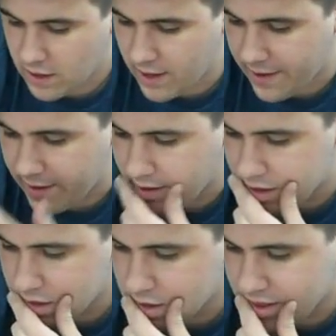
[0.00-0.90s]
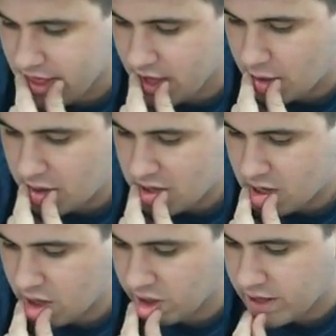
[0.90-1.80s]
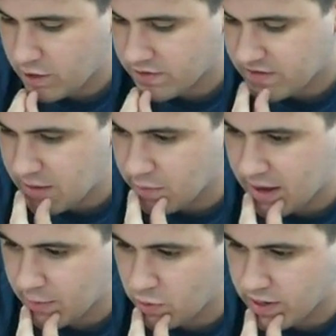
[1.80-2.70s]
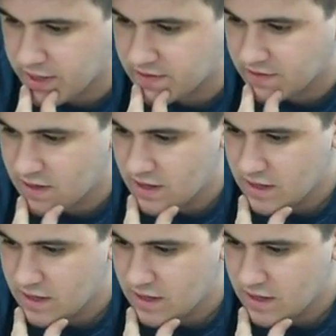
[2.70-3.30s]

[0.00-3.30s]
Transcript: Uh, thing. And they're the same amount of points.